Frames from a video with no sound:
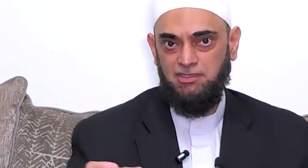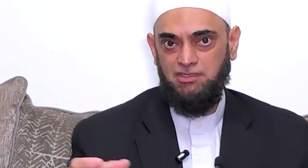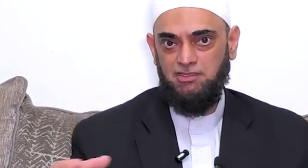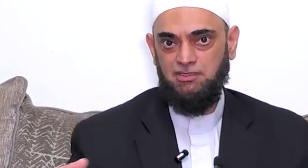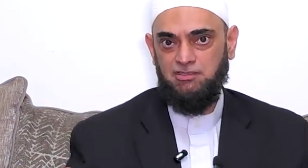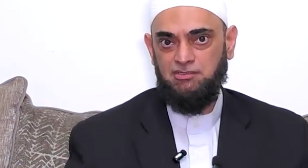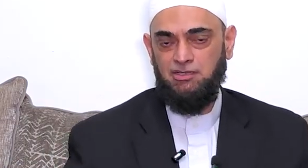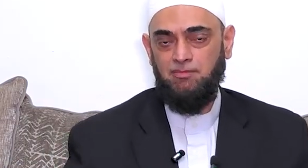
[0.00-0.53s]

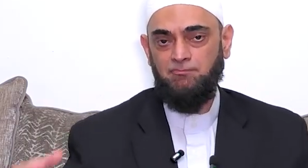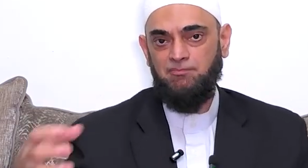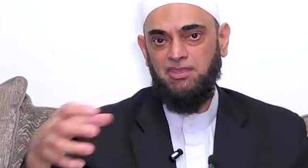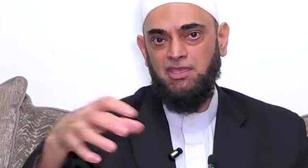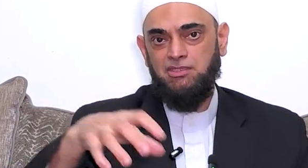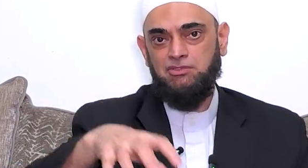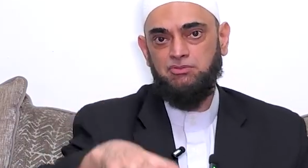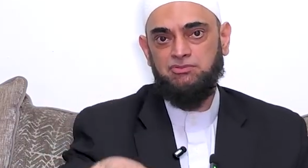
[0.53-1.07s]

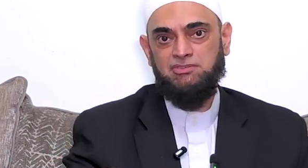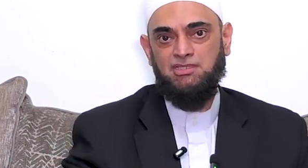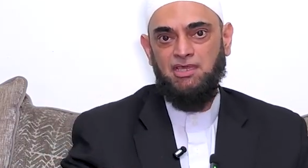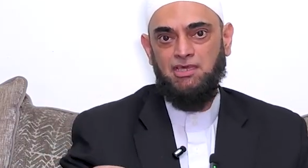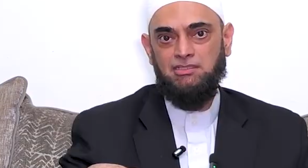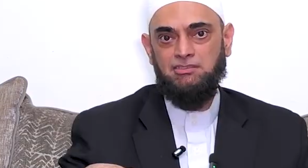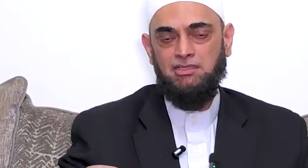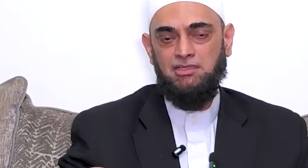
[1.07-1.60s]
compared to
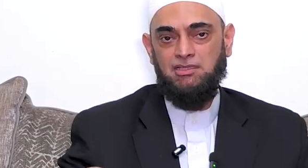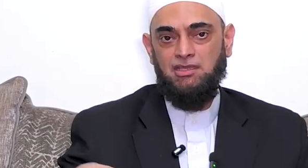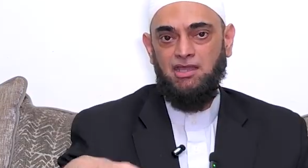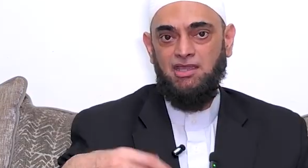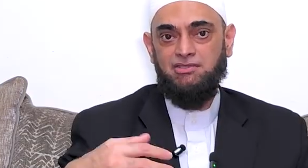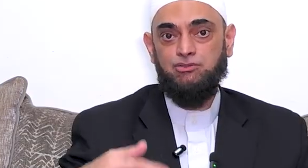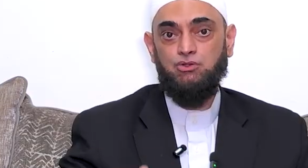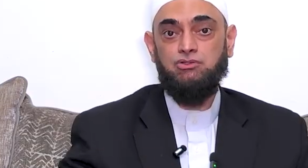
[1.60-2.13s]
that,
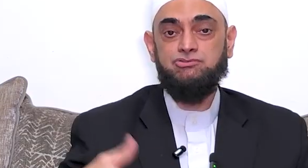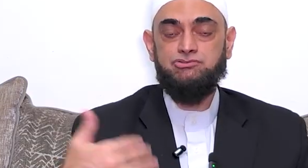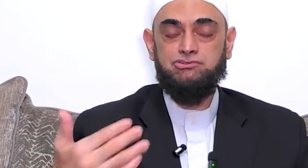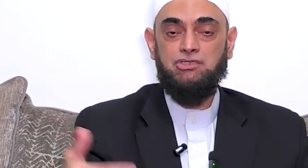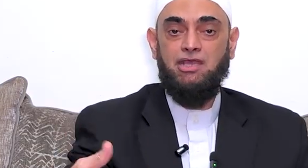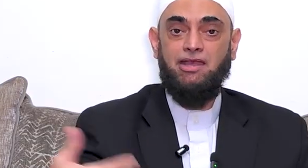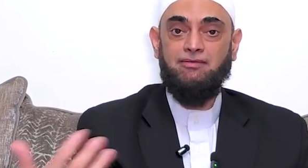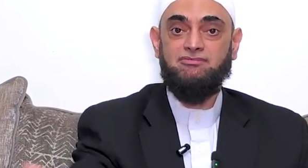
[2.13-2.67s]
I also
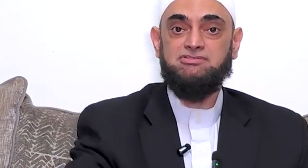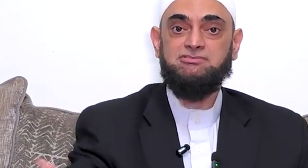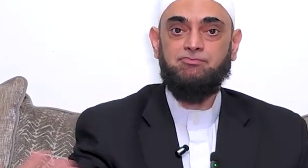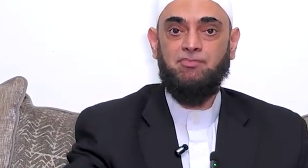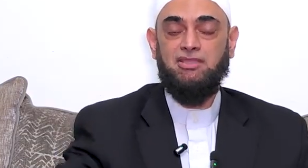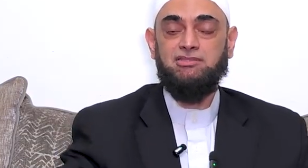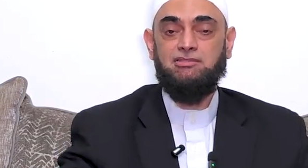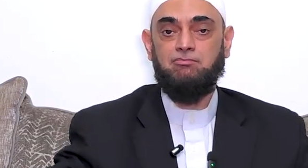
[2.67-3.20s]
have to
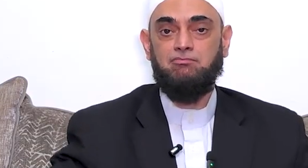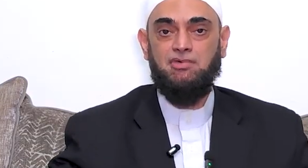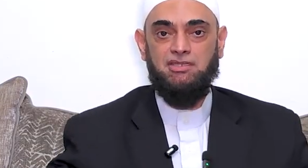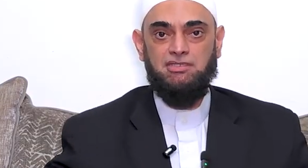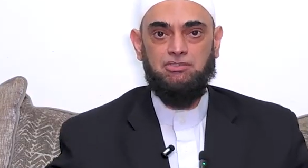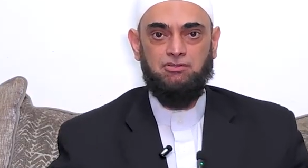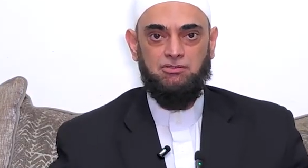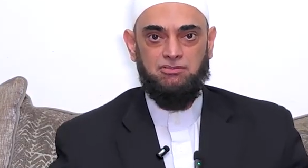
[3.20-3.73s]
spend the
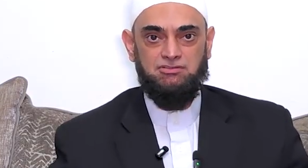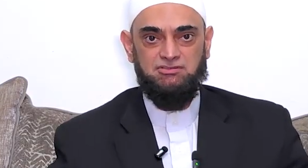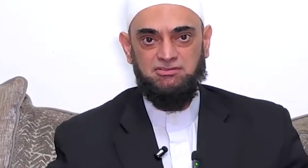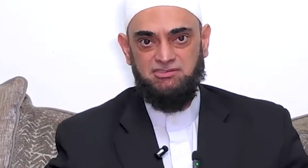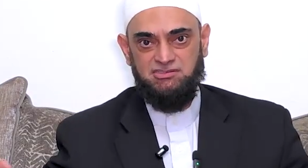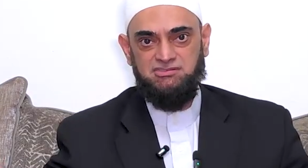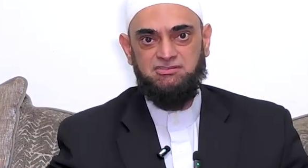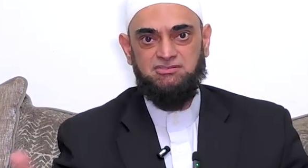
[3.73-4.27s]
money on
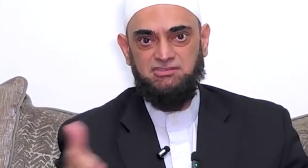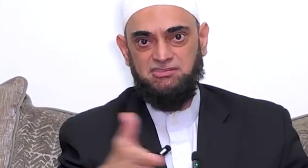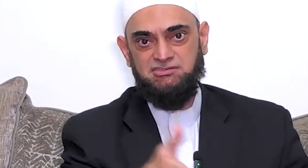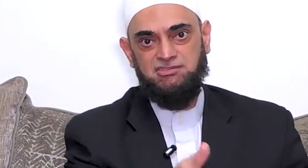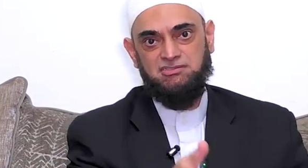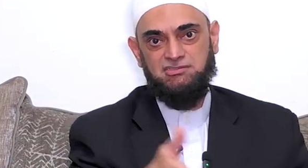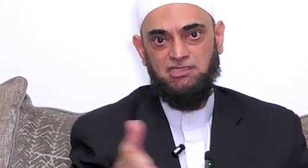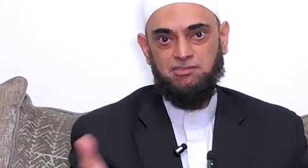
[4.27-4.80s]
these things
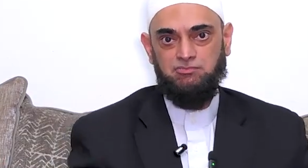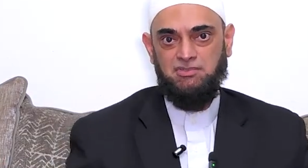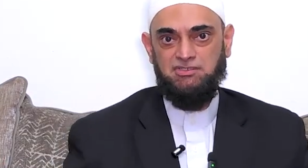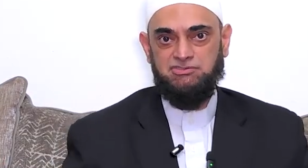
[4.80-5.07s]
and that money.